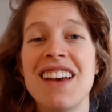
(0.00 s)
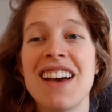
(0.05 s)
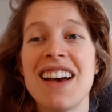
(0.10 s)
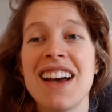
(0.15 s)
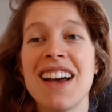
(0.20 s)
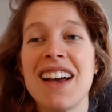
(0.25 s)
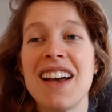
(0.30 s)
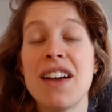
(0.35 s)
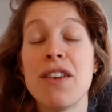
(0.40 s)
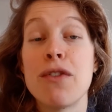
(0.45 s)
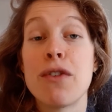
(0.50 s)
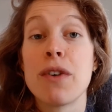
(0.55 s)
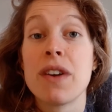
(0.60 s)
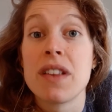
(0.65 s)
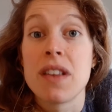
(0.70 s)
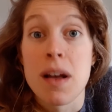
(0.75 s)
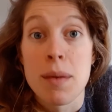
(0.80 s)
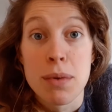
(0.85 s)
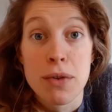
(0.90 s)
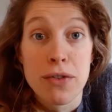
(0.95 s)
Uh, for
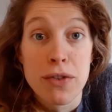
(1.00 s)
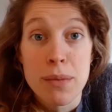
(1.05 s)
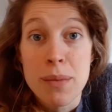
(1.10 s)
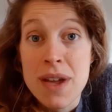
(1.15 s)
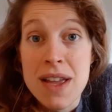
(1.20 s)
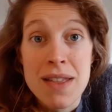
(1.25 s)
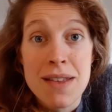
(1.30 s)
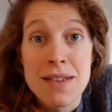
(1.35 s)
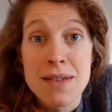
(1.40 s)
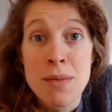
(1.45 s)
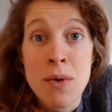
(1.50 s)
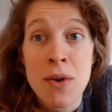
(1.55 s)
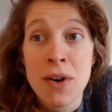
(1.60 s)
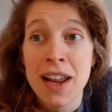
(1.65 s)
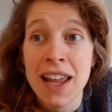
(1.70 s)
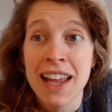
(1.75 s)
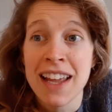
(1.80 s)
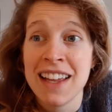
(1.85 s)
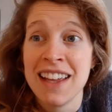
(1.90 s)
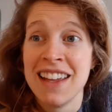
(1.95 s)
example, for me this
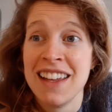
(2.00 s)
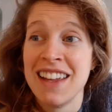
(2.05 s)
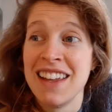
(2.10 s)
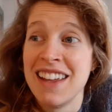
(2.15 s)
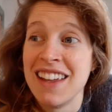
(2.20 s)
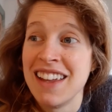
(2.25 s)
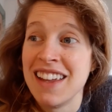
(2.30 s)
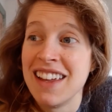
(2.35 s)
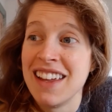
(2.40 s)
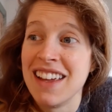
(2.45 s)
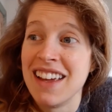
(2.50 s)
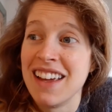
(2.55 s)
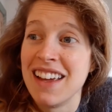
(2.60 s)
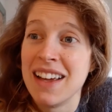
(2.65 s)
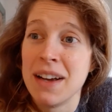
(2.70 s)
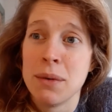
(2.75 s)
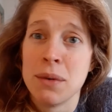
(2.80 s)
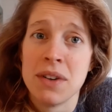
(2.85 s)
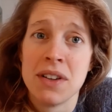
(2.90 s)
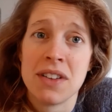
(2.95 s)
morning,
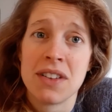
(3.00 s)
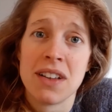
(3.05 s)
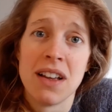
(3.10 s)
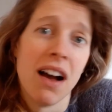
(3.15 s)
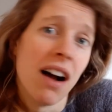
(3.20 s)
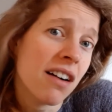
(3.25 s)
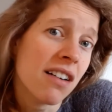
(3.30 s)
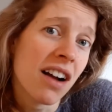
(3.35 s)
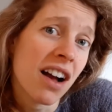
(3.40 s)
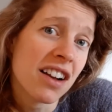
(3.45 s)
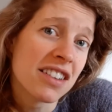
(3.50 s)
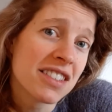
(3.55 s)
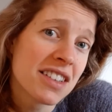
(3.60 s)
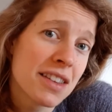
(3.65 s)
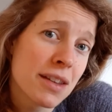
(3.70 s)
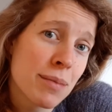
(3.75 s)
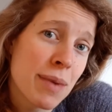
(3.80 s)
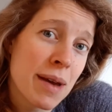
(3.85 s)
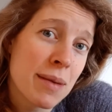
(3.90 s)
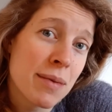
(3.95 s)
it was, oh gosh, is
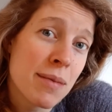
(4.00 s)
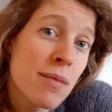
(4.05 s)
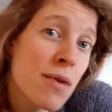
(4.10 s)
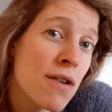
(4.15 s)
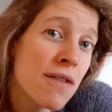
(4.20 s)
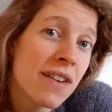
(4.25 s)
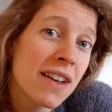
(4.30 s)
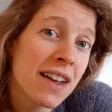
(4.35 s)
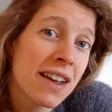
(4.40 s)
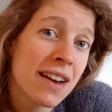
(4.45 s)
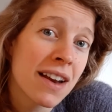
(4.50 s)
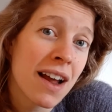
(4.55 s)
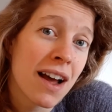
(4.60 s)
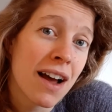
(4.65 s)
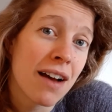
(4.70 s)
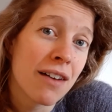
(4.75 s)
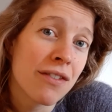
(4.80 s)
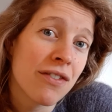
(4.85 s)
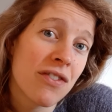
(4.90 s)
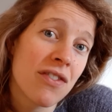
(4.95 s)
the baby moving
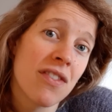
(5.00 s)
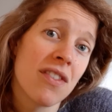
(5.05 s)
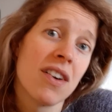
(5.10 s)
enough?